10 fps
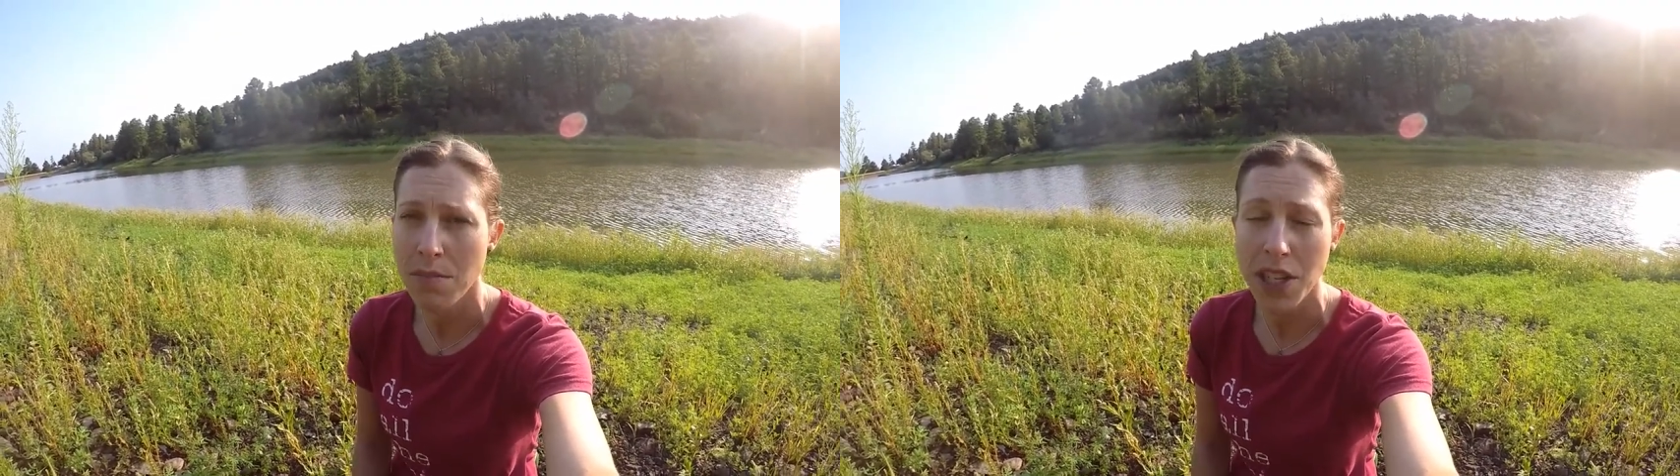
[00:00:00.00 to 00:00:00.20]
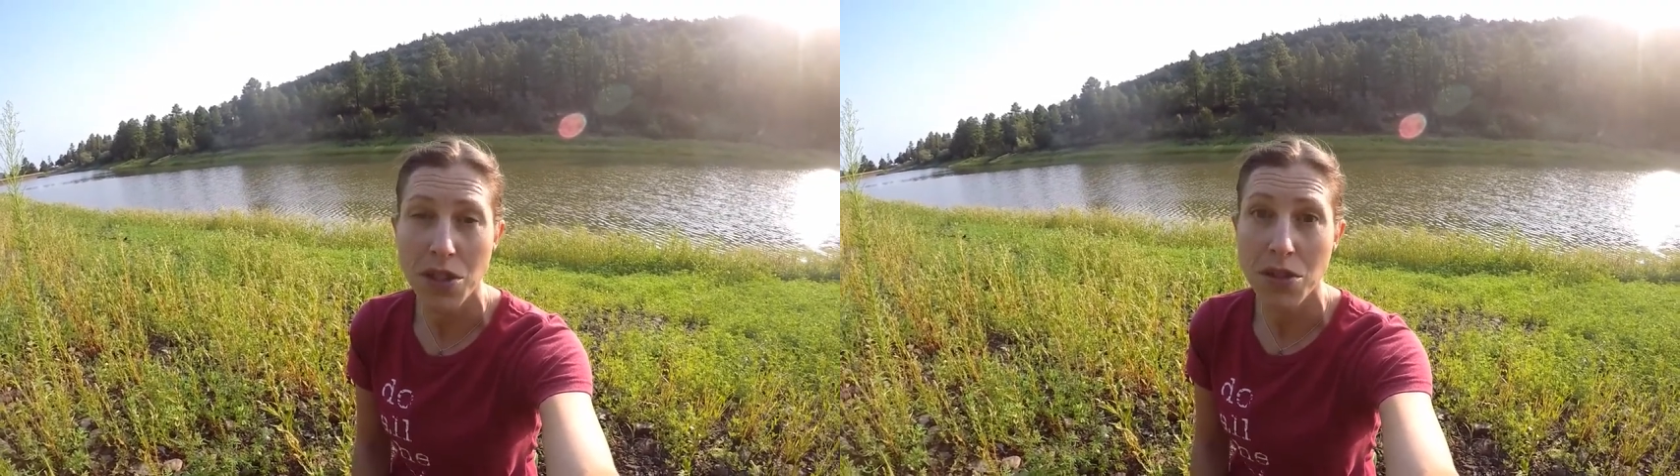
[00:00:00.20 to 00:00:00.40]

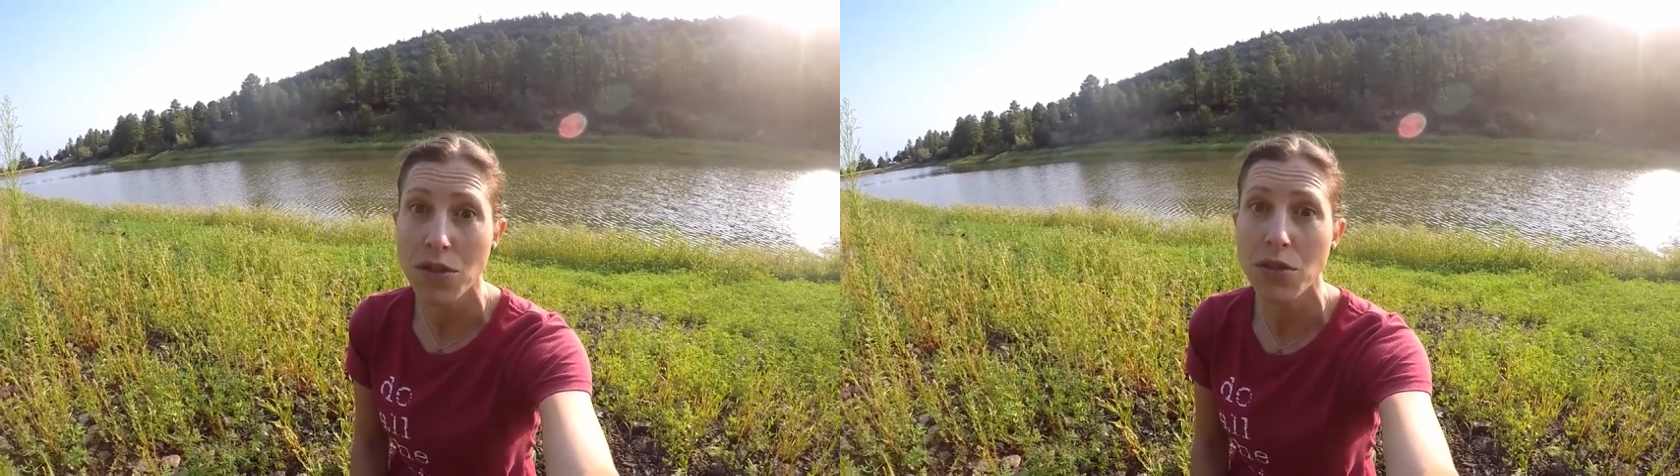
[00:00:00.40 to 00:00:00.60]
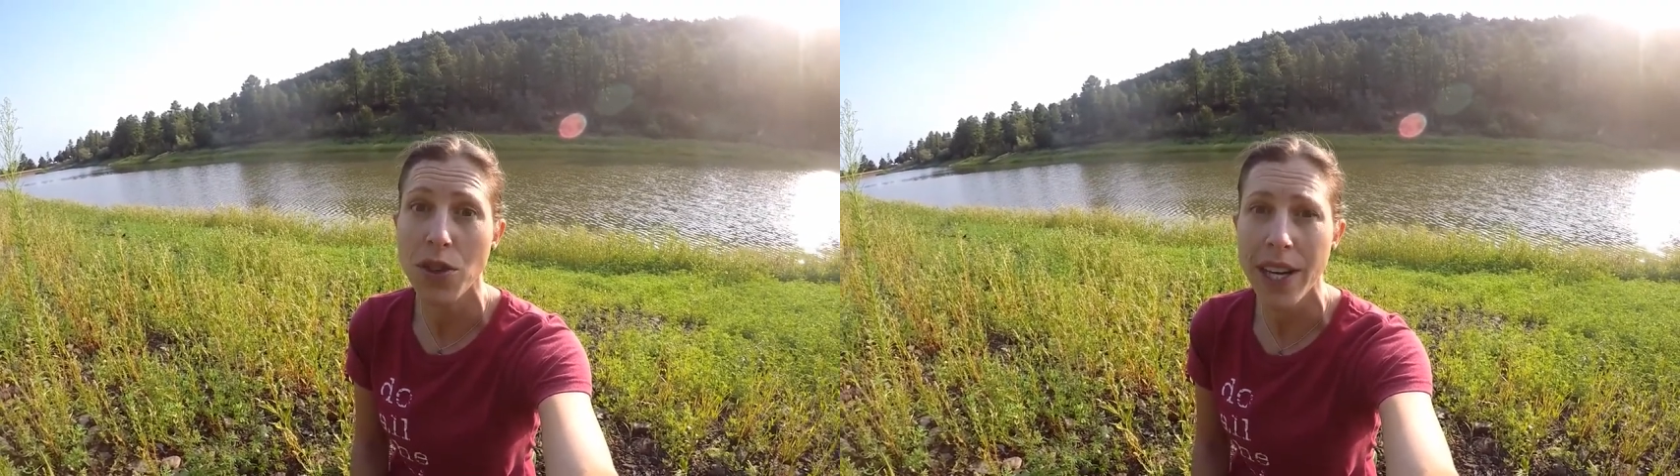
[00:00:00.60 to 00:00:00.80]

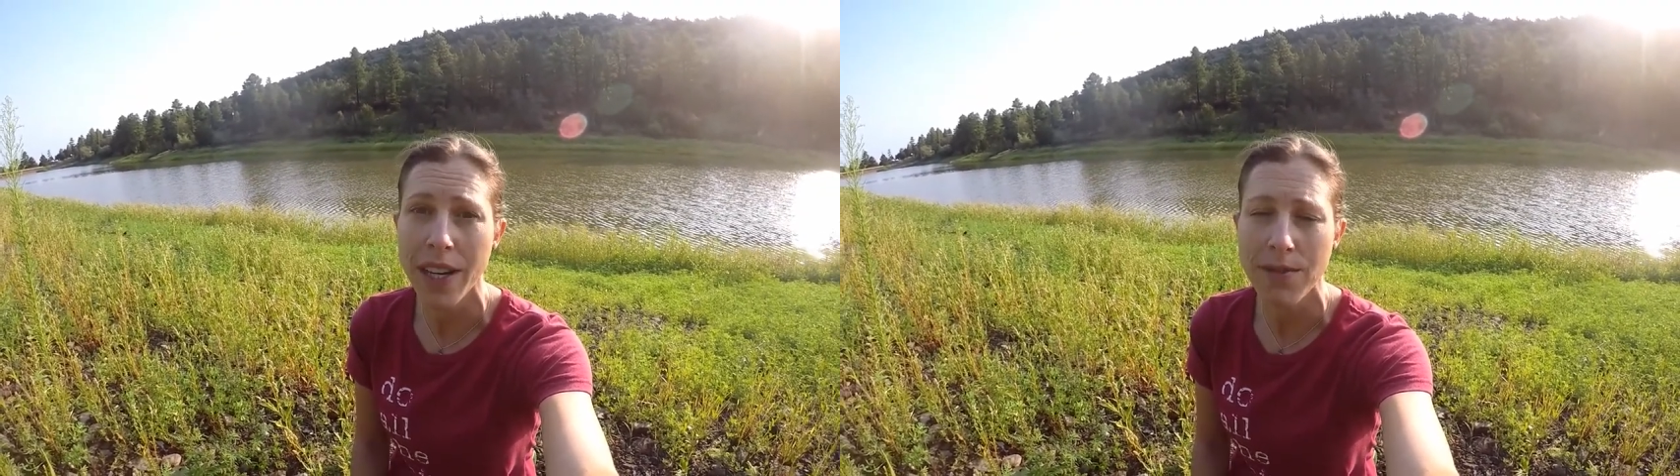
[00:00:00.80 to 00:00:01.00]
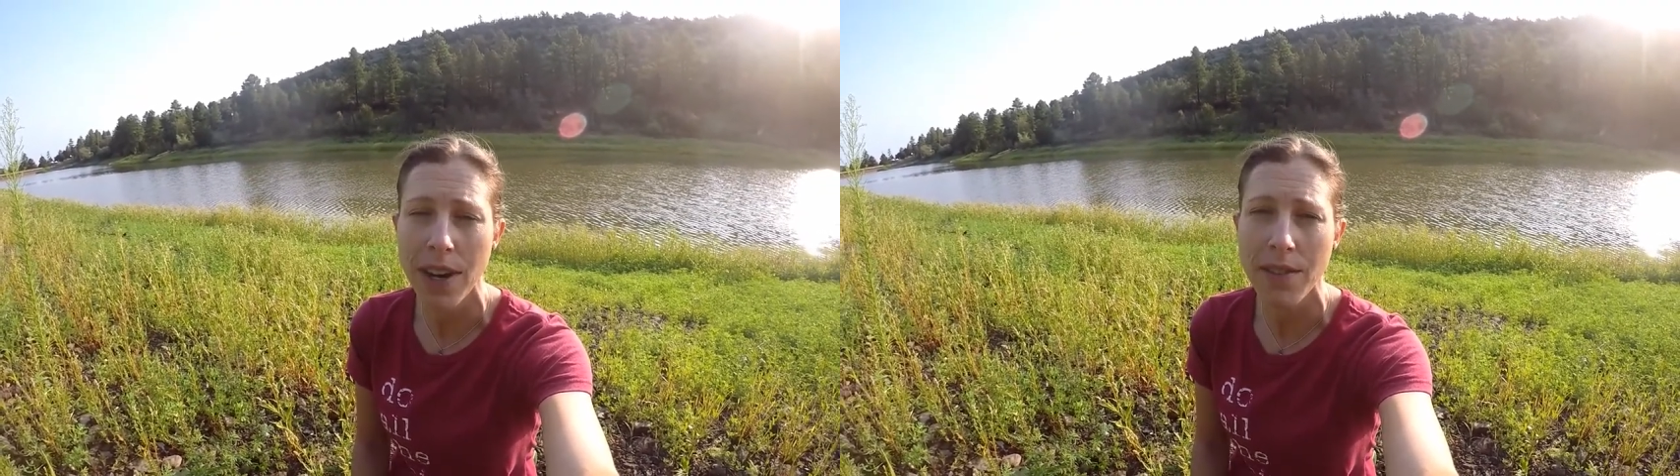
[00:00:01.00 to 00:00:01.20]
makes
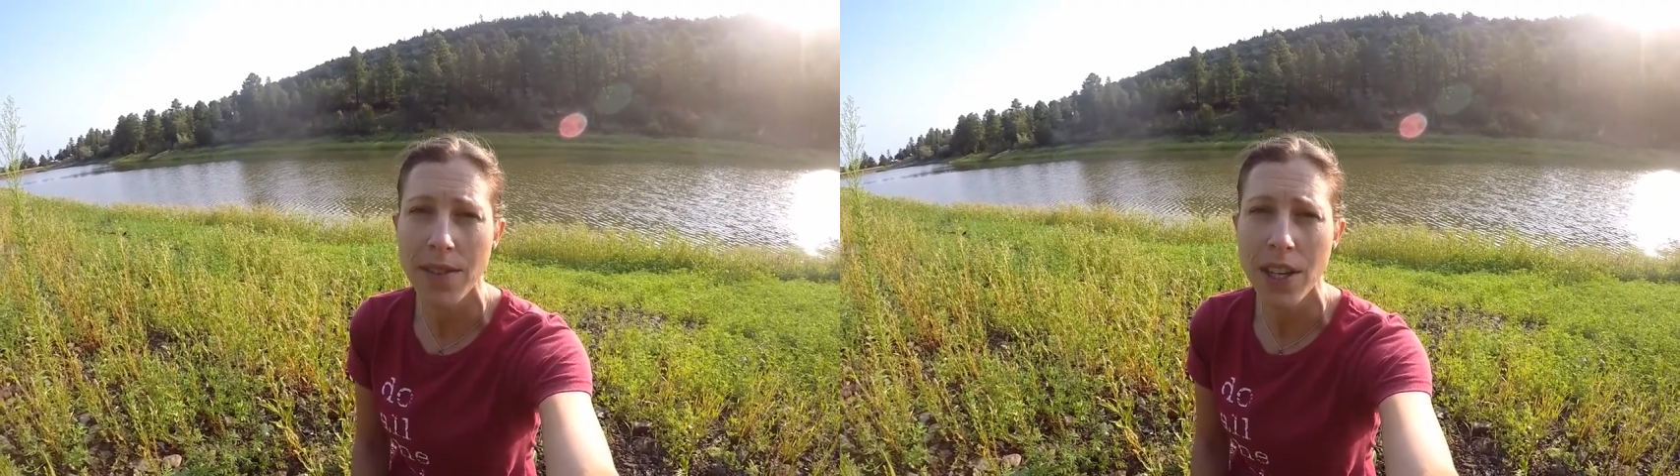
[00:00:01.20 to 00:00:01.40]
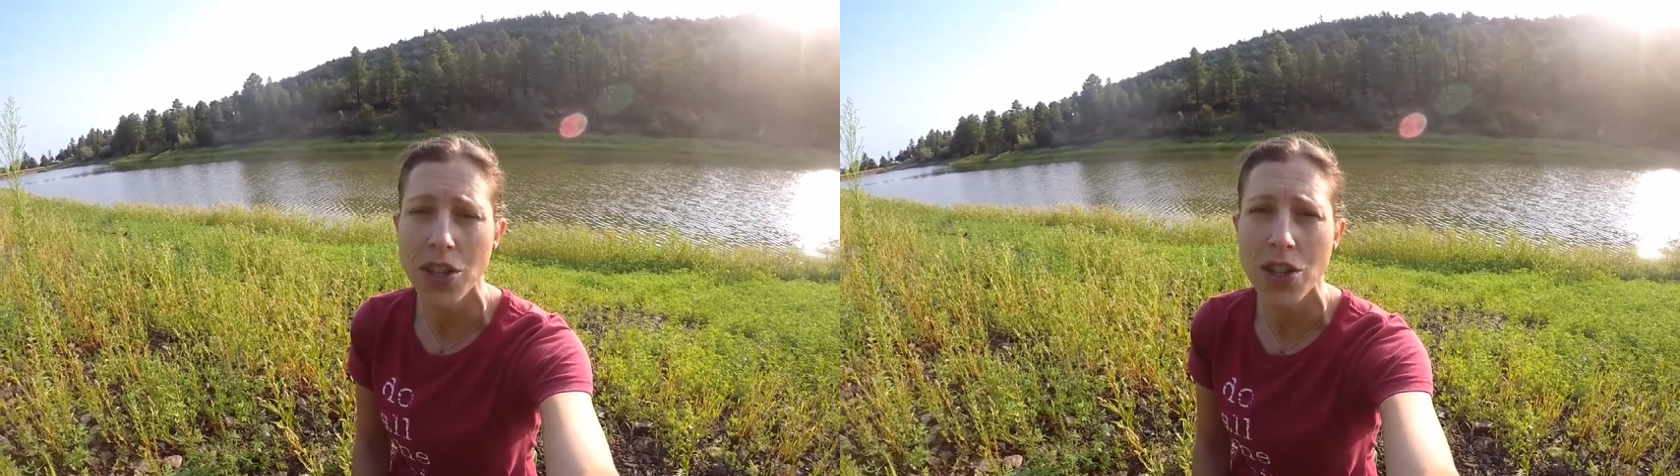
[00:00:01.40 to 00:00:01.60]
great fried
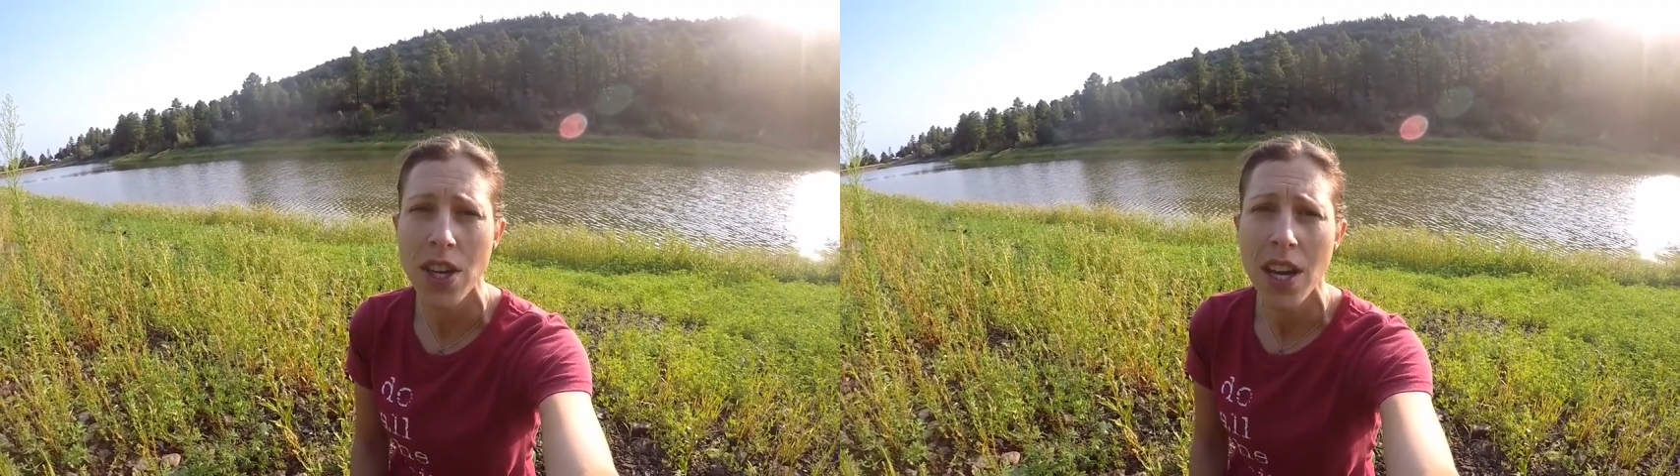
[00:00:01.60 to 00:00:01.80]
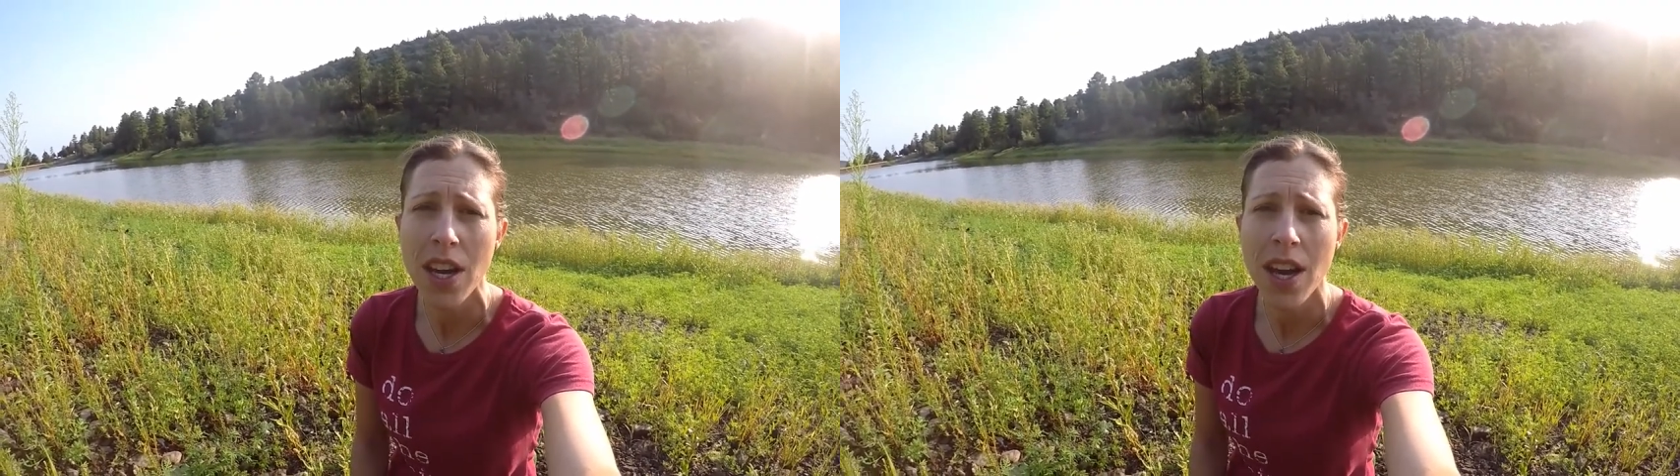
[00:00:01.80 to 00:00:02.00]
fish